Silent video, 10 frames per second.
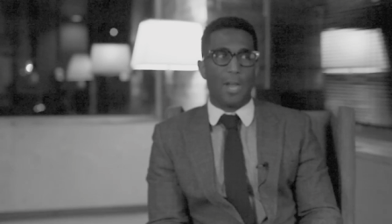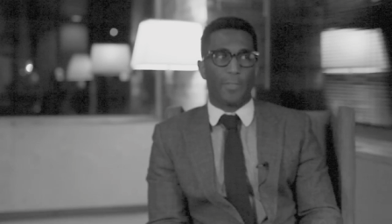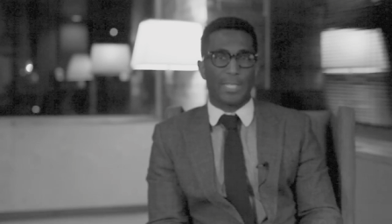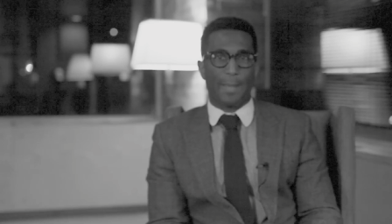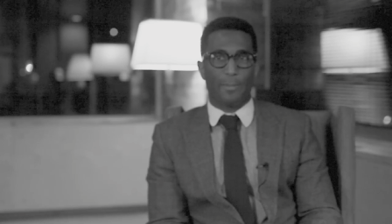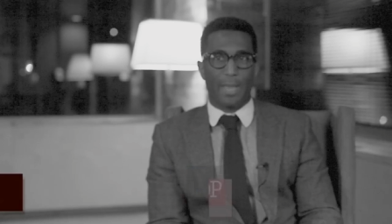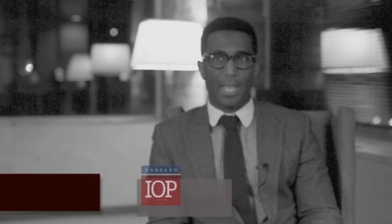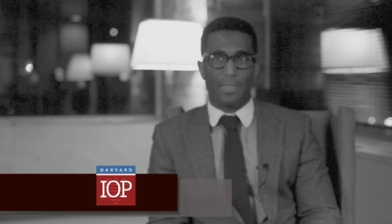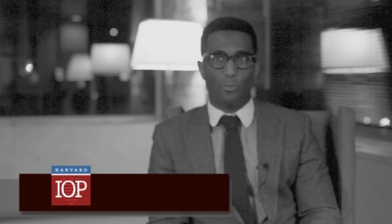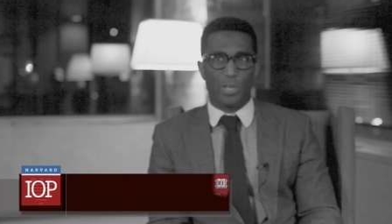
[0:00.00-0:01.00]
off the top of my
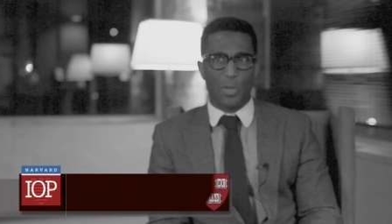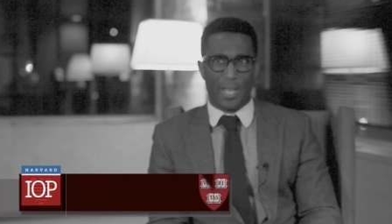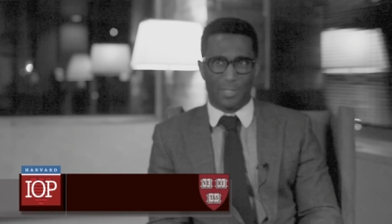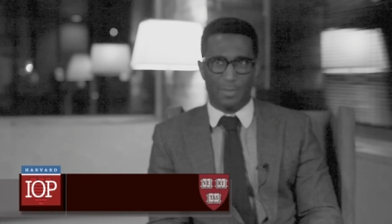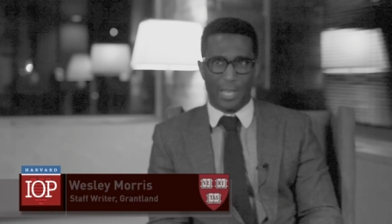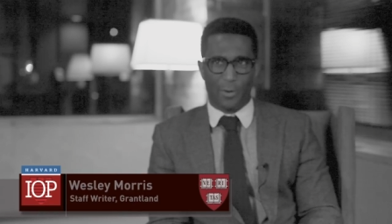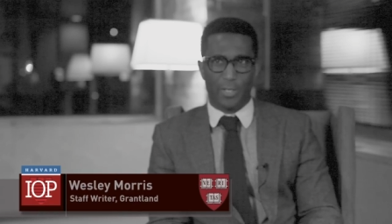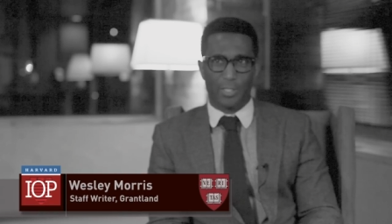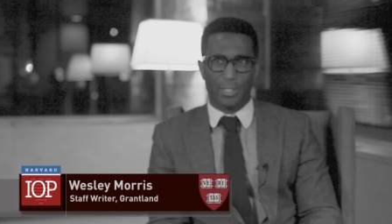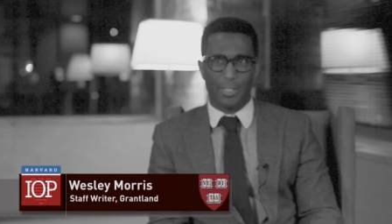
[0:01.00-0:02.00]
head when you ask me that
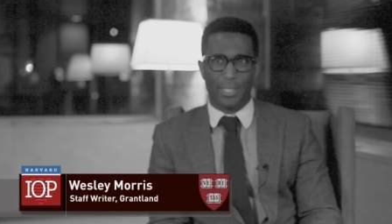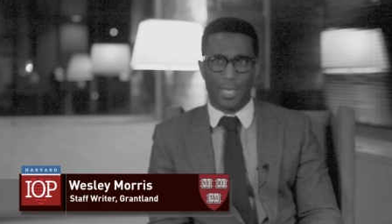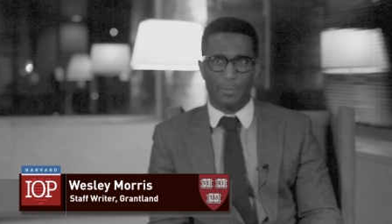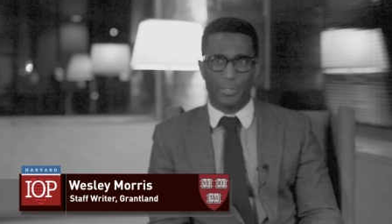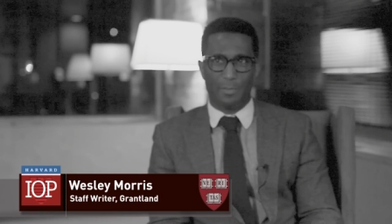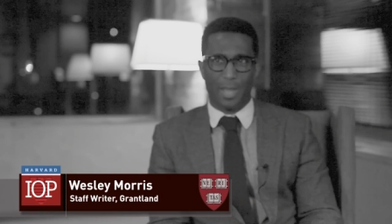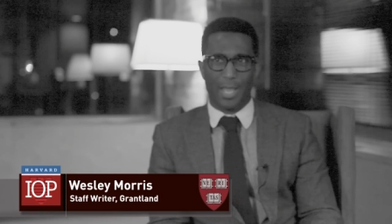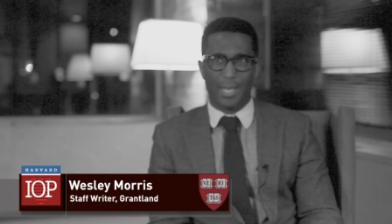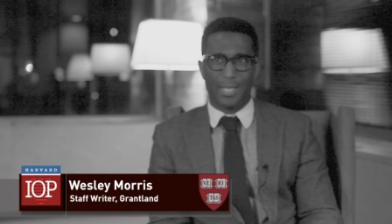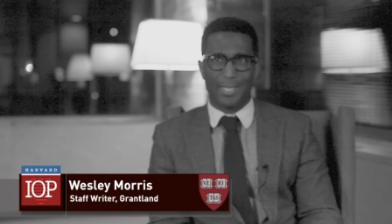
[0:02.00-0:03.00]
question that comes to
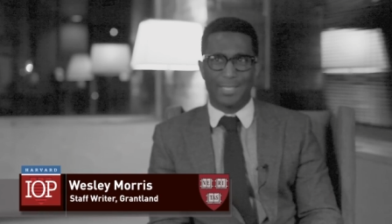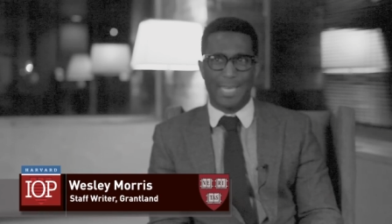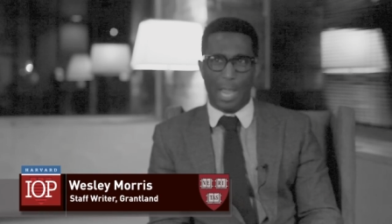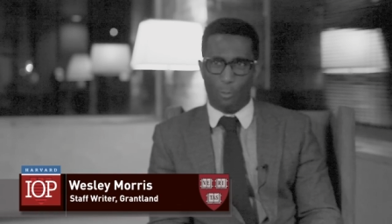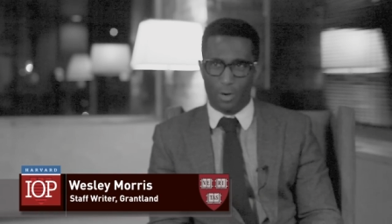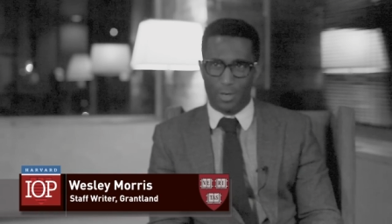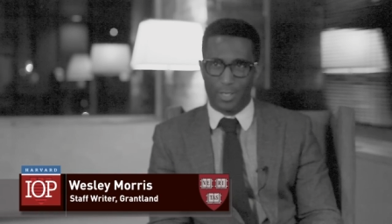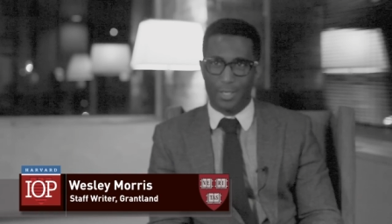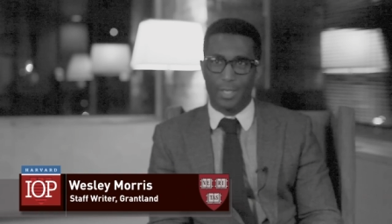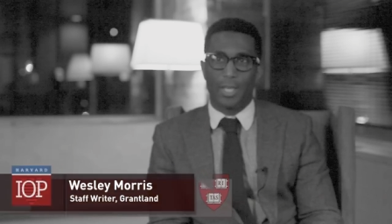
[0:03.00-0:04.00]
mind is
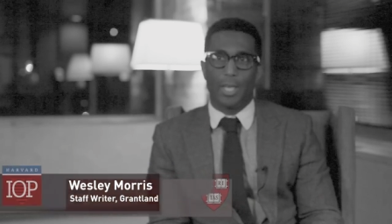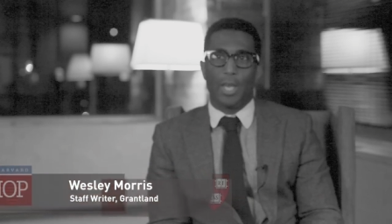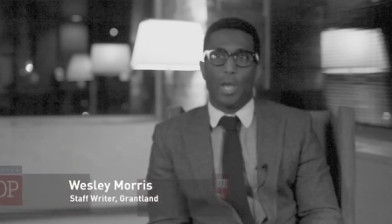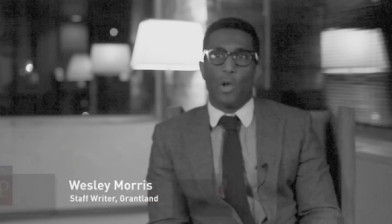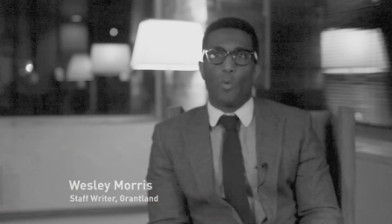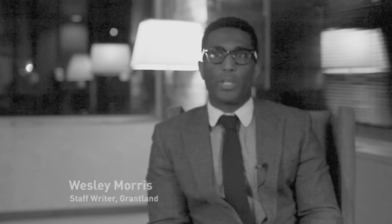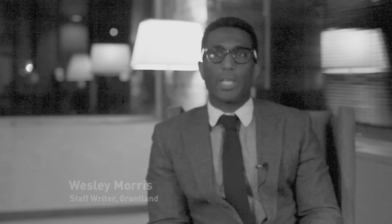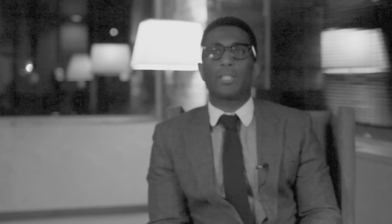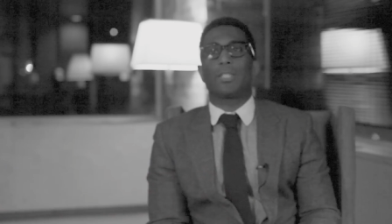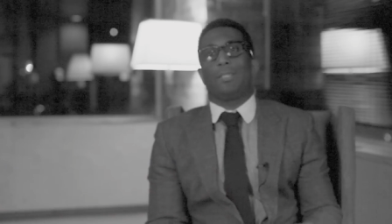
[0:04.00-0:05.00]
Network, which
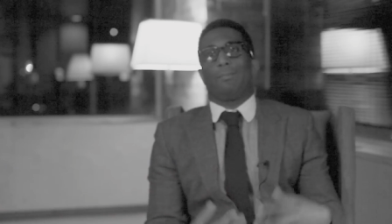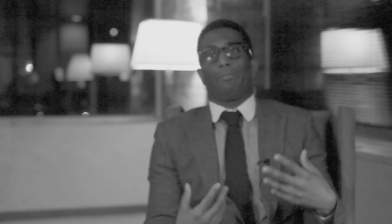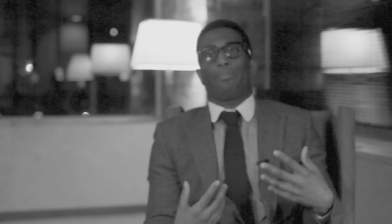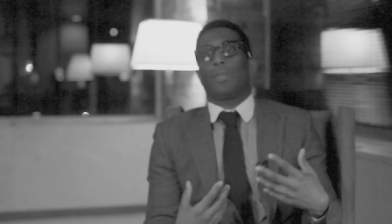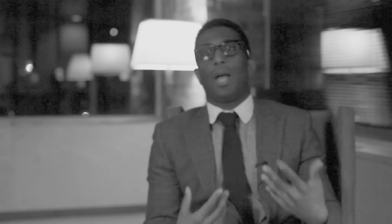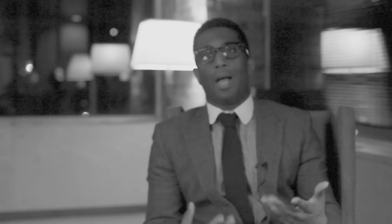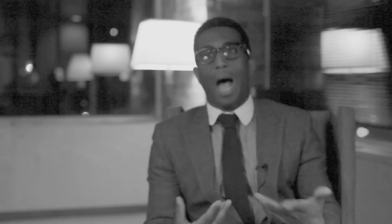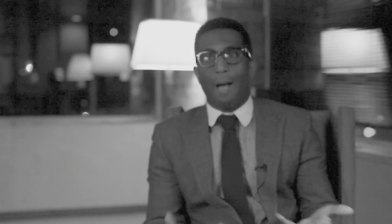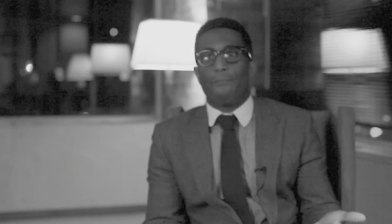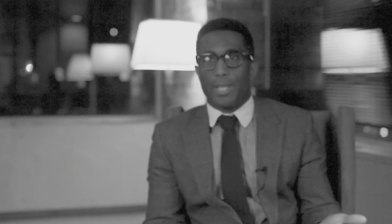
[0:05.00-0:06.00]
isn't
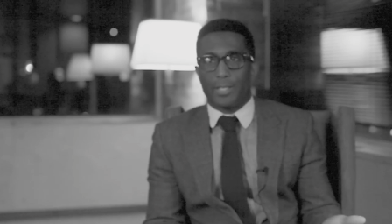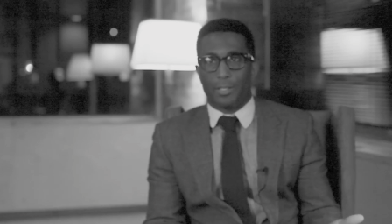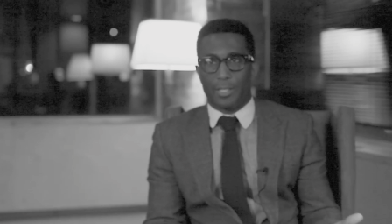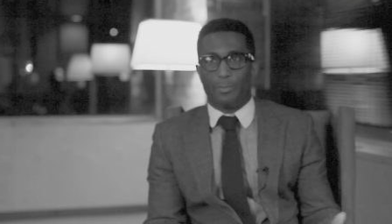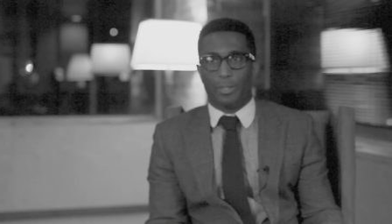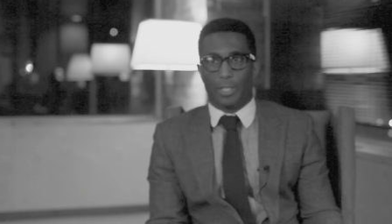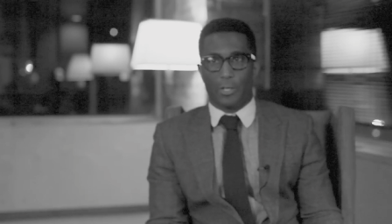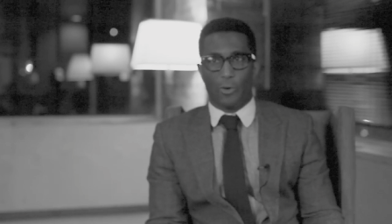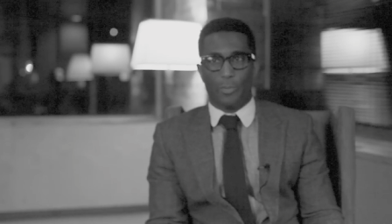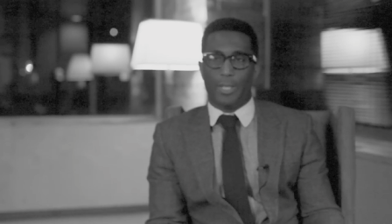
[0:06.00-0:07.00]
obviously
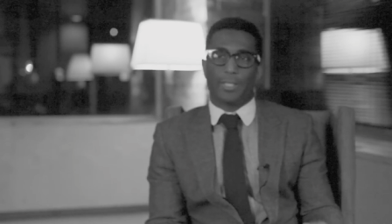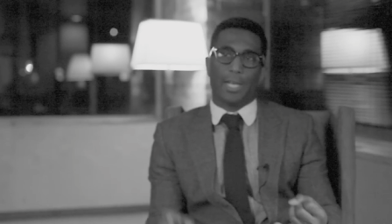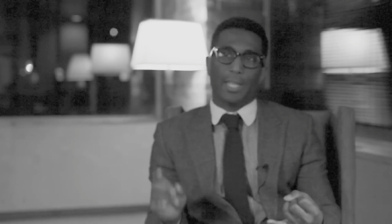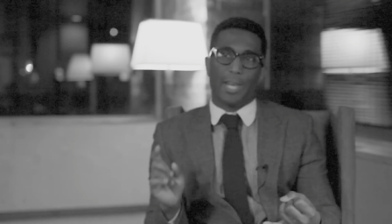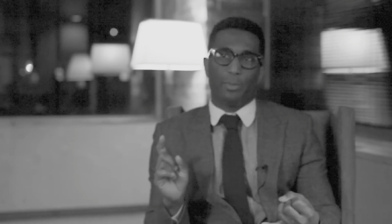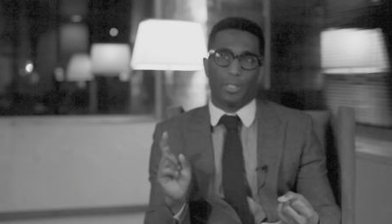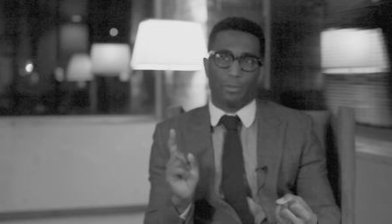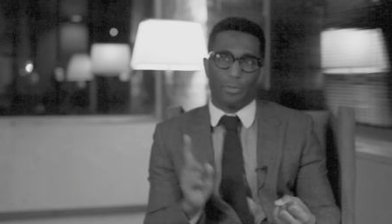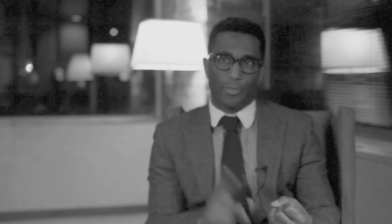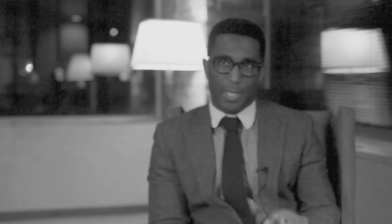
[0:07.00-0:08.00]
political, but it's got a lot of
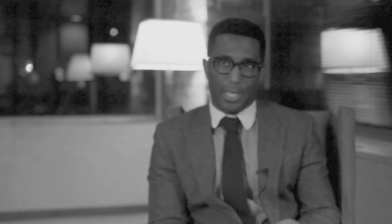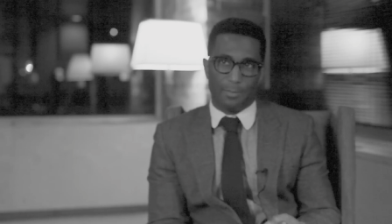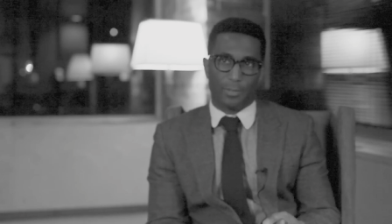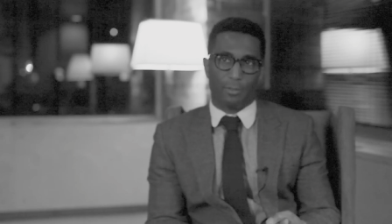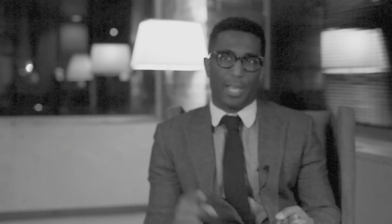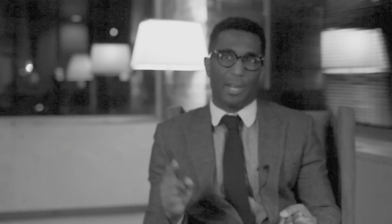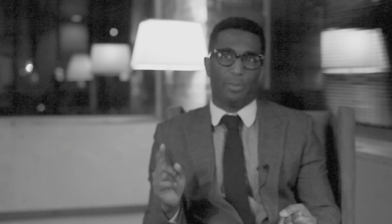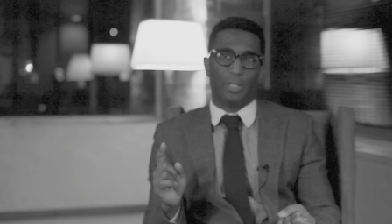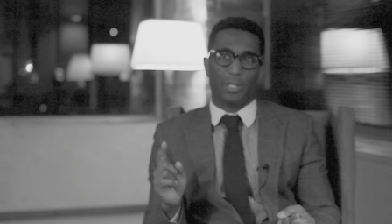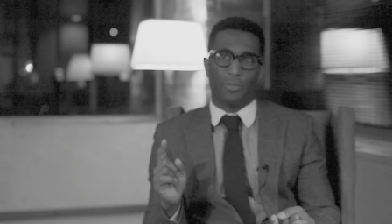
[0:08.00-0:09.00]
political themes or a lot of
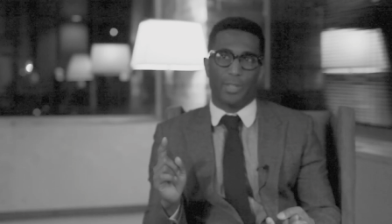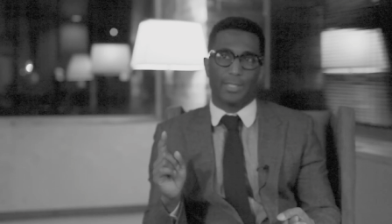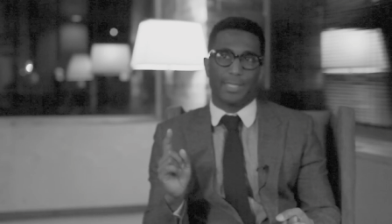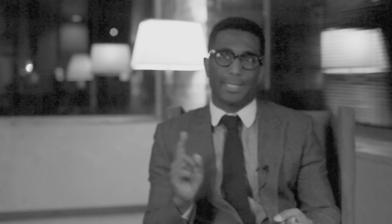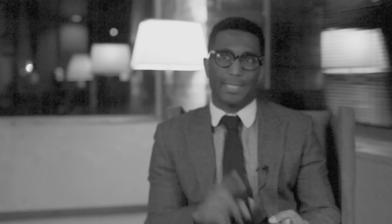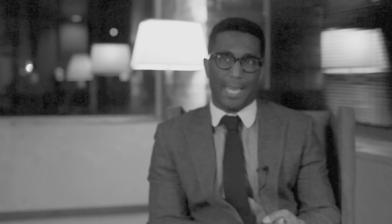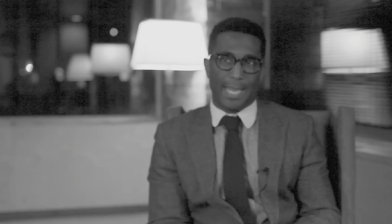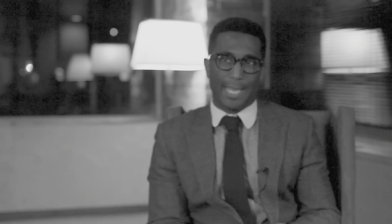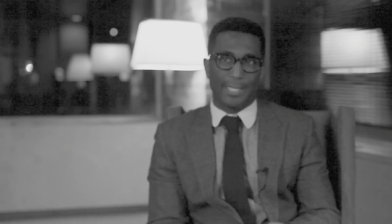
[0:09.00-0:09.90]
political things at stake.